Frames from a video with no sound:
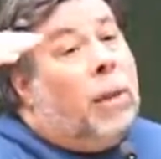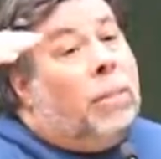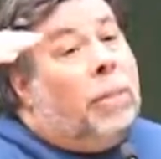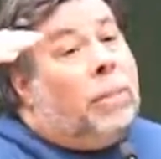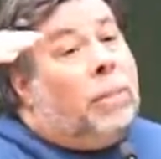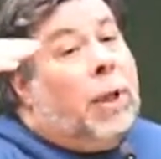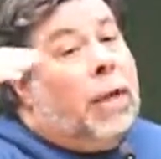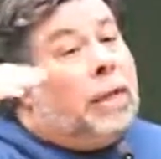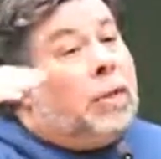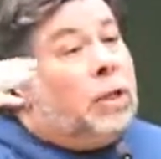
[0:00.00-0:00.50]

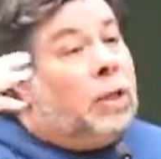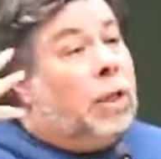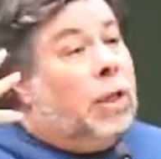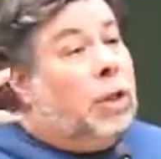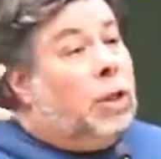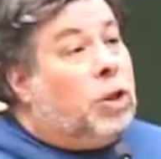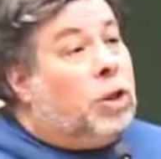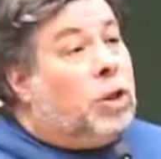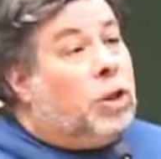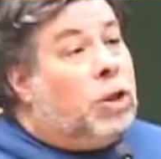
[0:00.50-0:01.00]
But
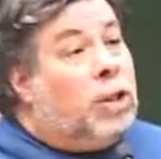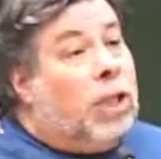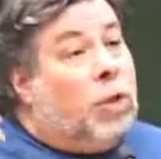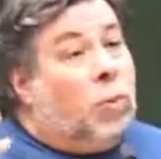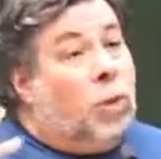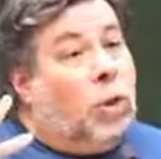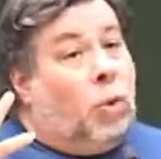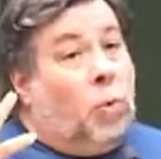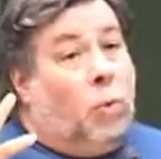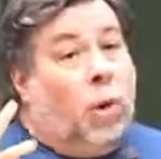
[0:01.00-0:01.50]
basically,
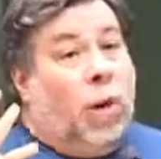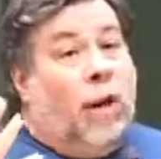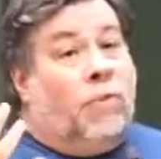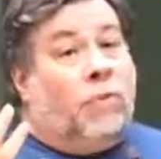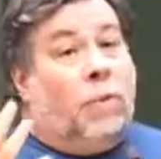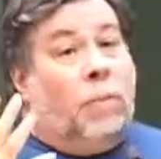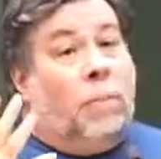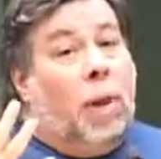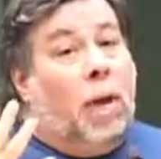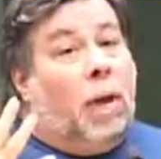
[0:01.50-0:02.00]
stick with
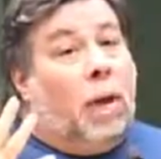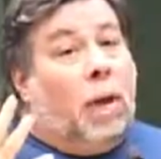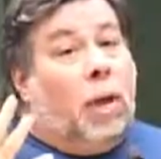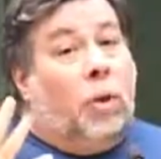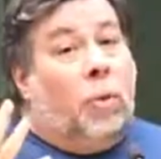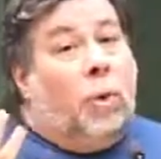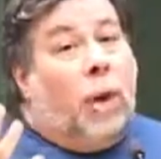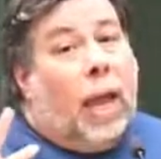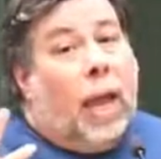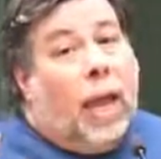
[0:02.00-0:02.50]
whatever money
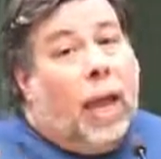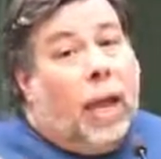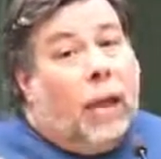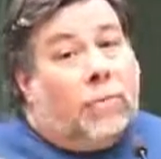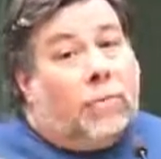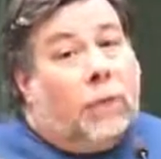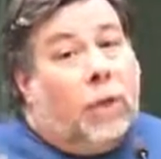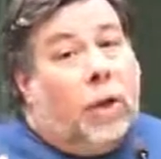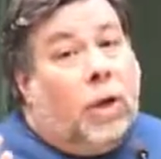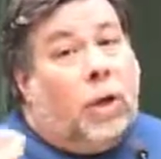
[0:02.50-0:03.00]
you
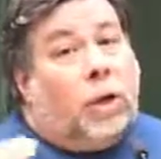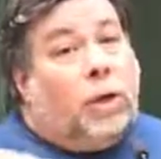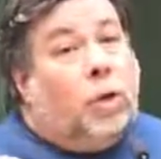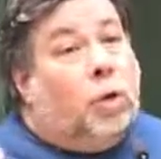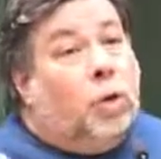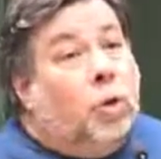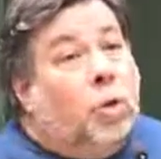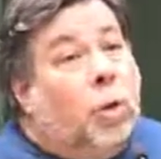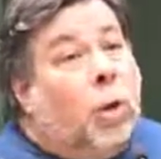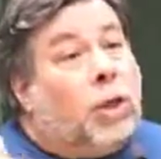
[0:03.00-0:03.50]
have,
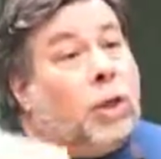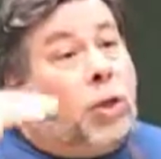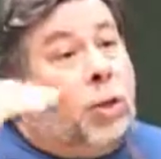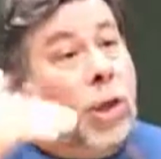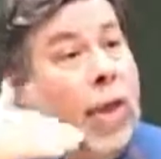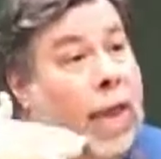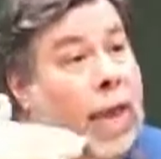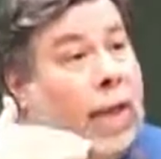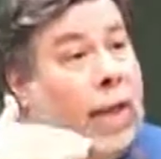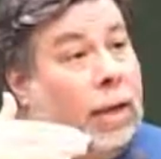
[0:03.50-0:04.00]
do what you
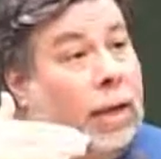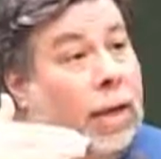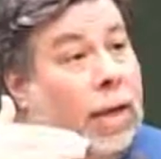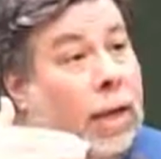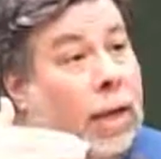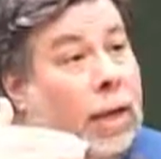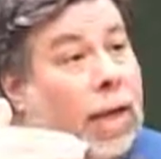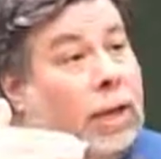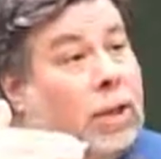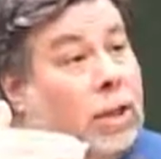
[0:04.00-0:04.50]
can.
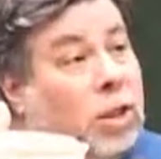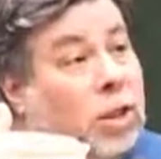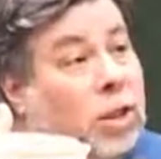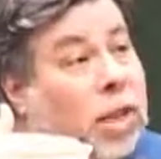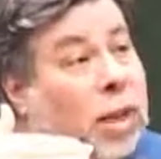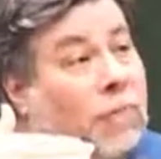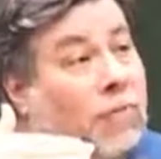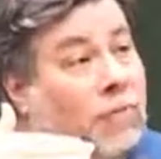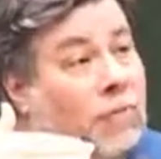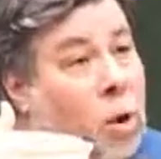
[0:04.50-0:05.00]
It's a
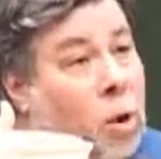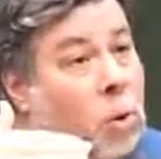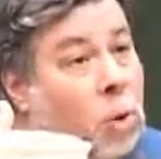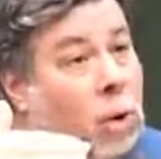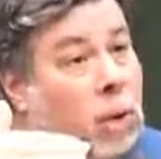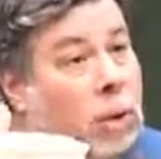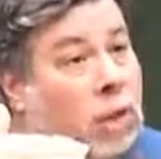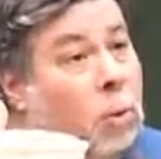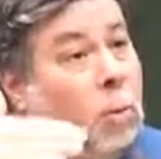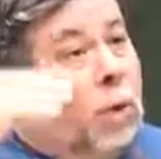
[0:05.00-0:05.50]
step
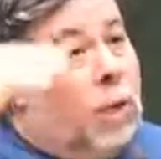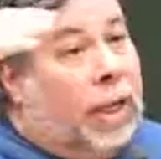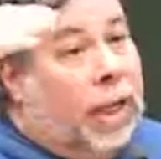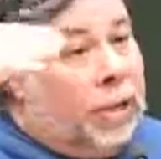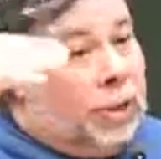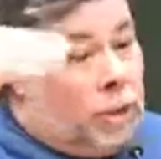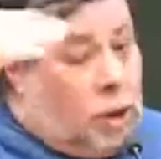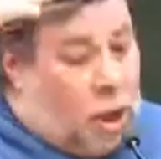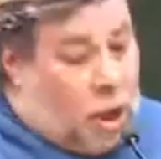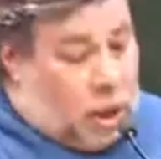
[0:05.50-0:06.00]
forward that will
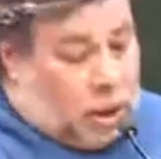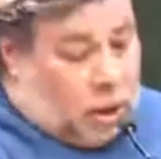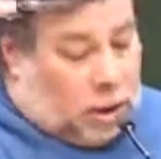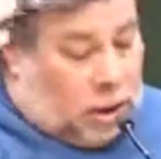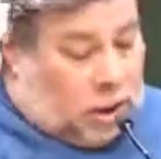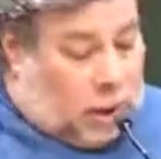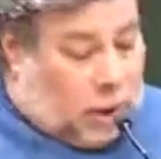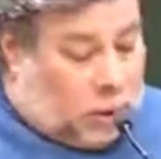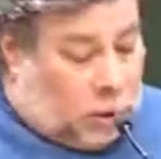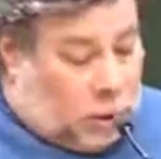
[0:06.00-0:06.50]
get you onto
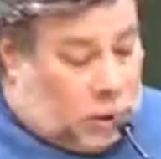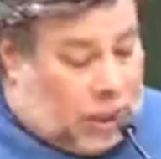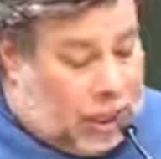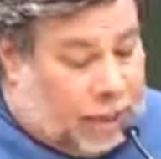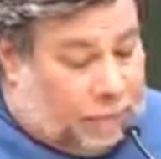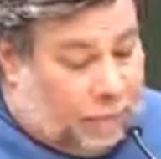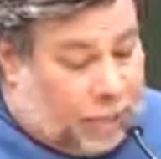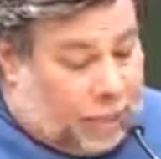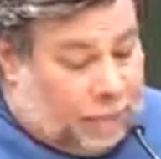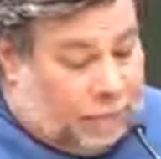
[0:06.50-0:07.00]
the other
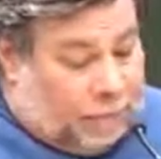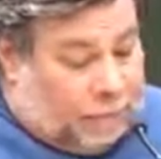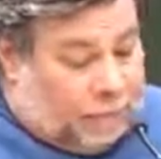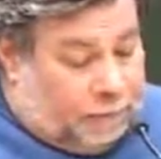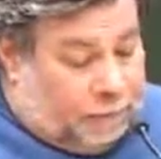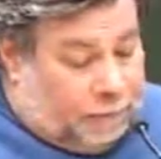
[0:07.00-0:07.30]
steps.